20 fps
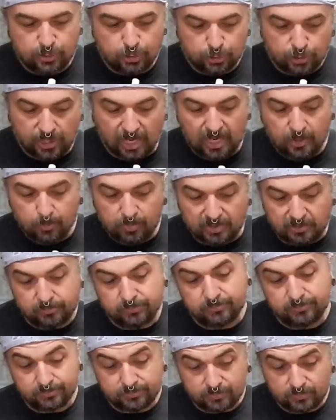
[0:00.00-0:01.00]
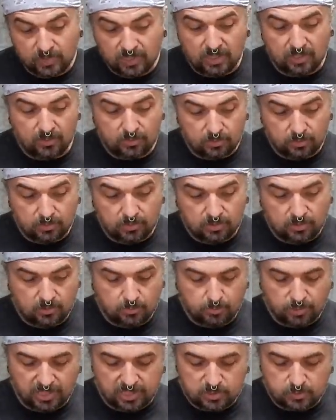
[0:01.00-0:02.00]
shape, and the
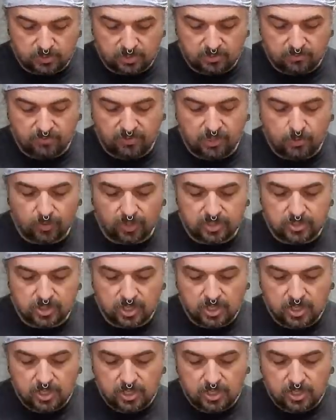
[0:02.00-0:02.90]
placement of the fingerings,